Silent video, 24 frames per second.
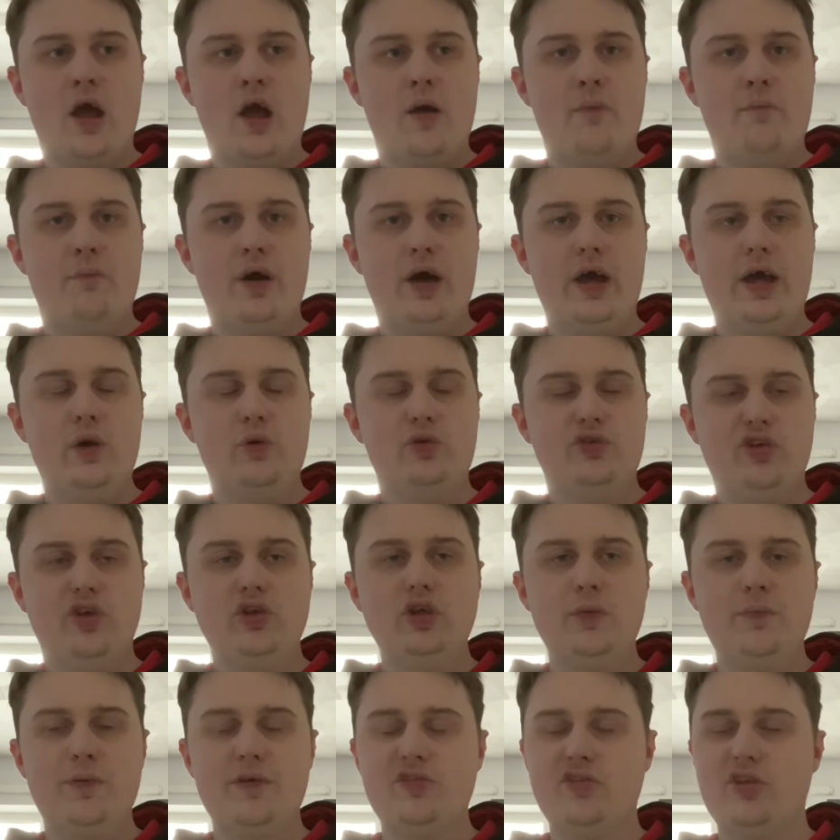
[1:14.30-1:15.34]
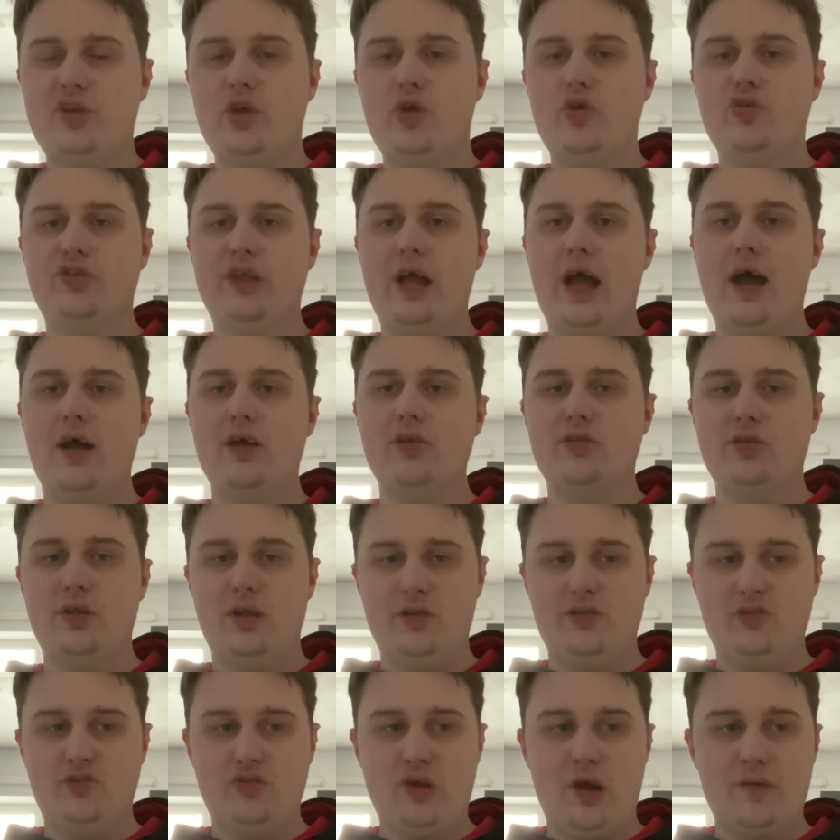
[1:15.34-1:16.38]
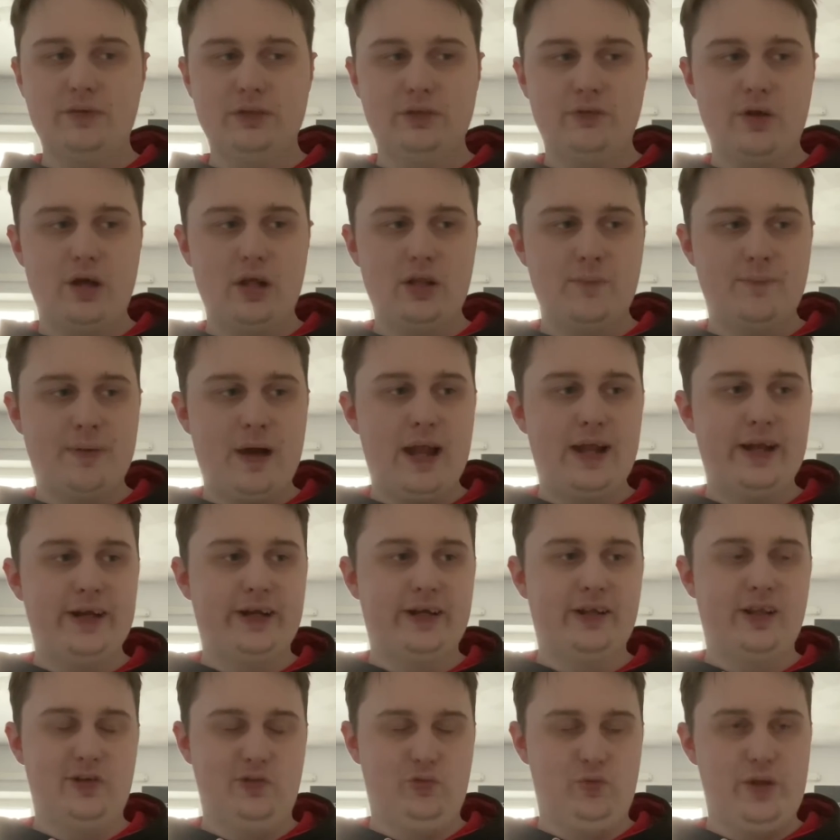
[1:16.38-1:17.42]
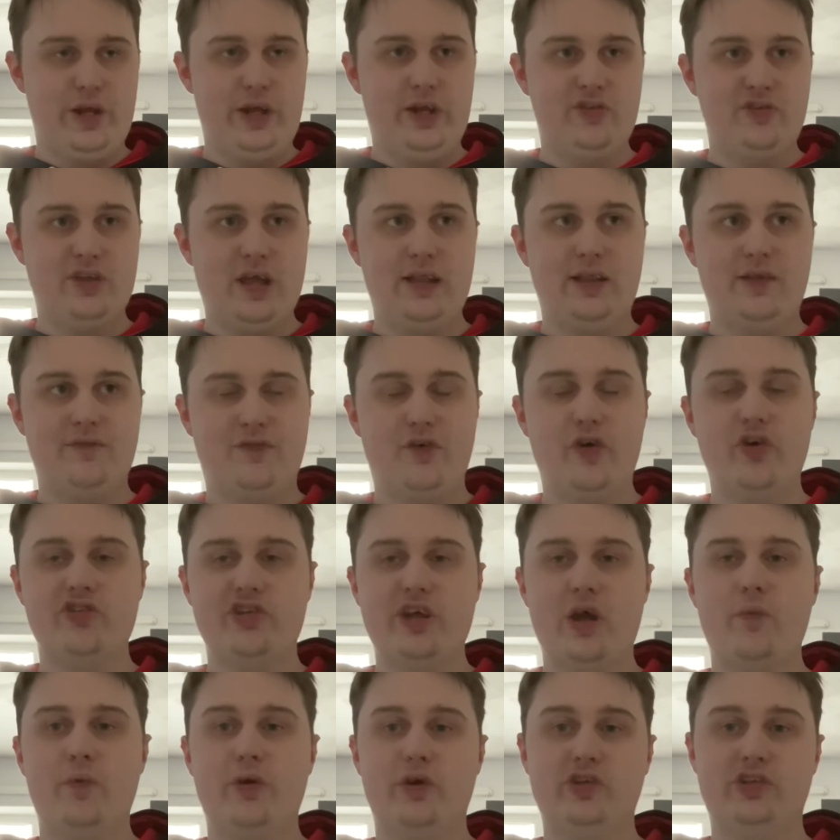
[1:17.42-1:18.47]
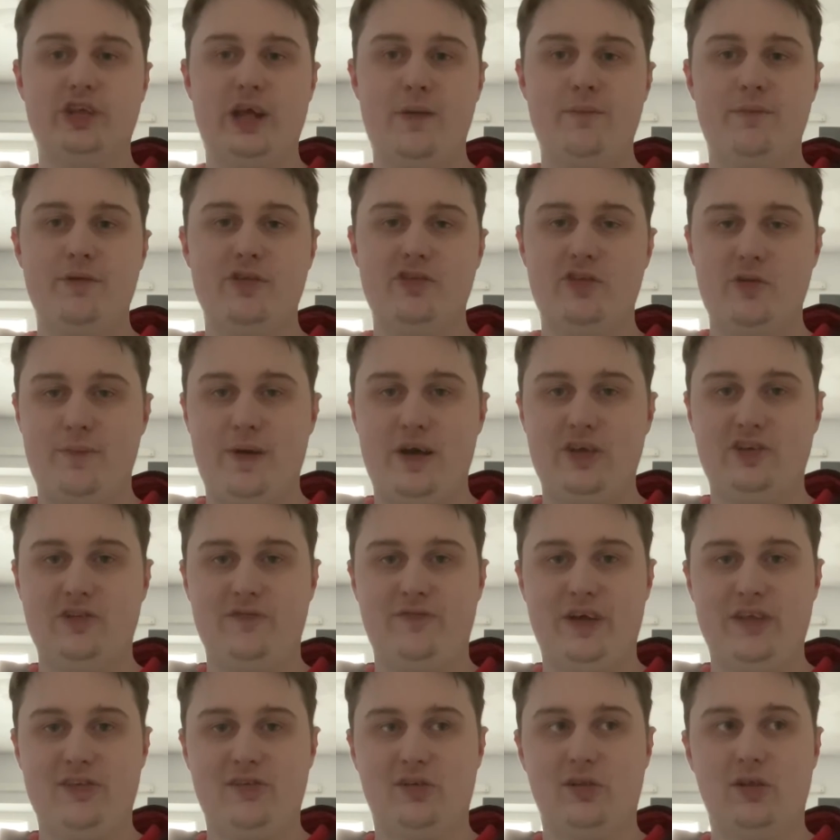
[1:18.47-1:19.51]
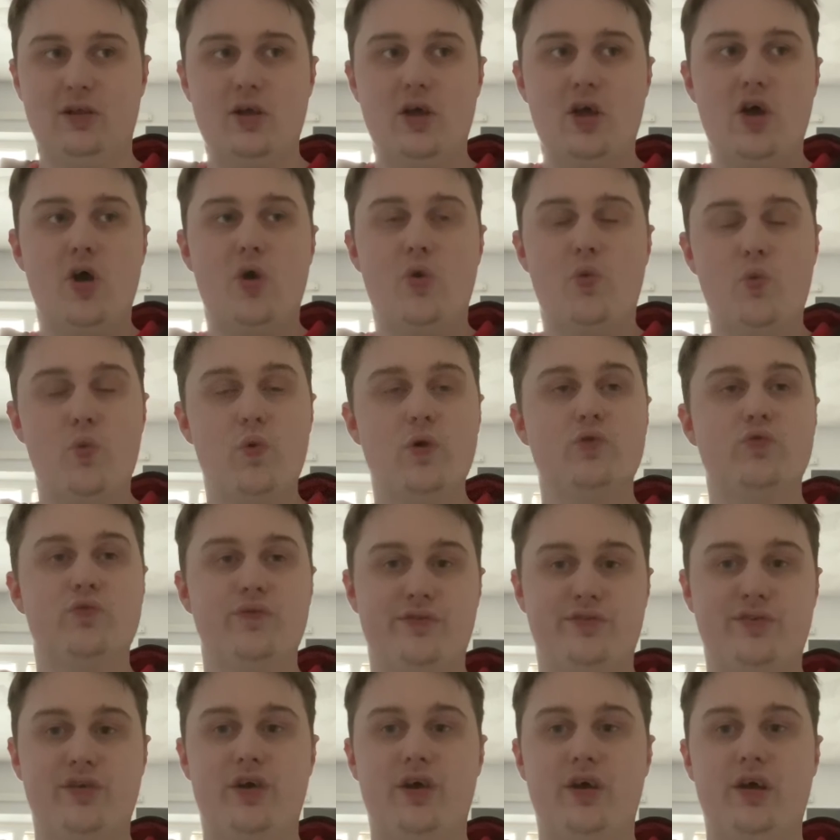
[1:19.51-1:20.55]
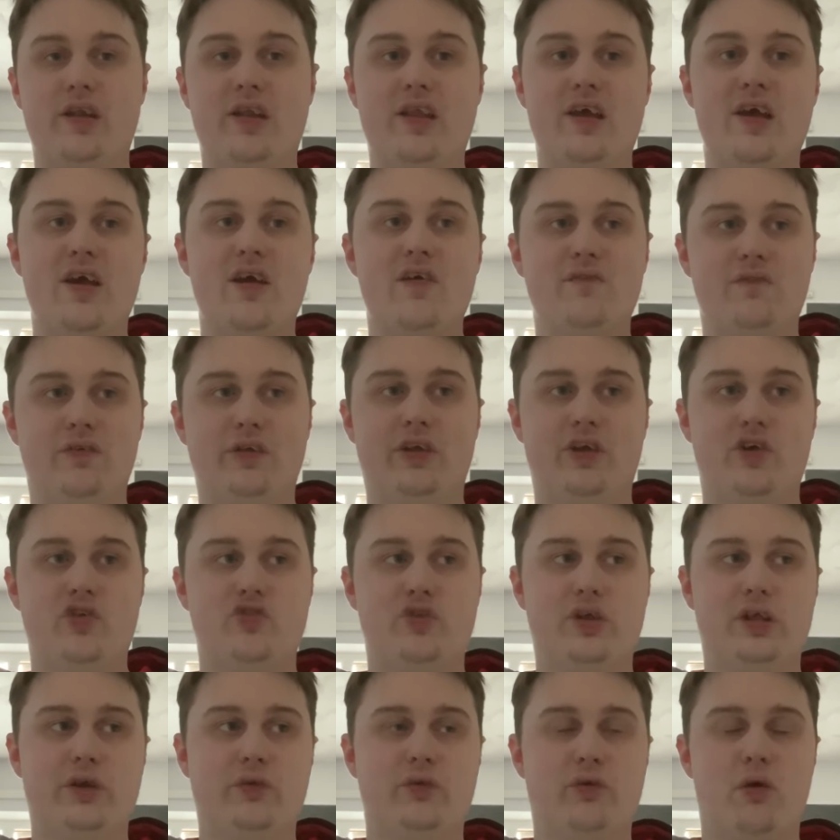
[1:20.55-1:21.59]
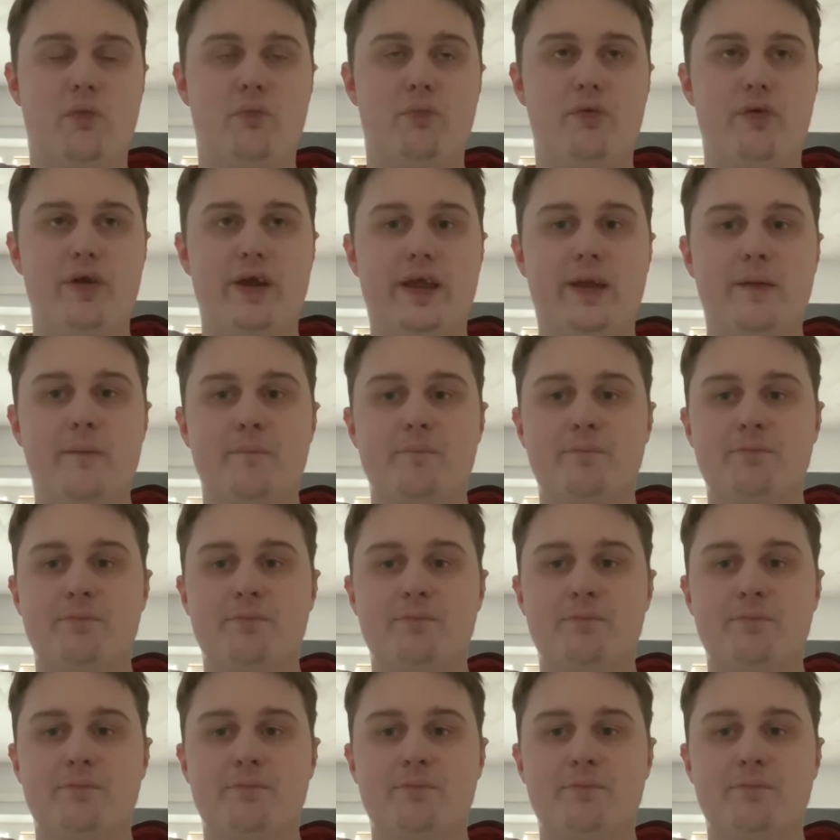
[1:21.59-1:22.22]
But it was the only piece of news that travelled around the paddock this week, is that the 4-time world champion Sebastian Vettel would return for the Australian Grand Prix.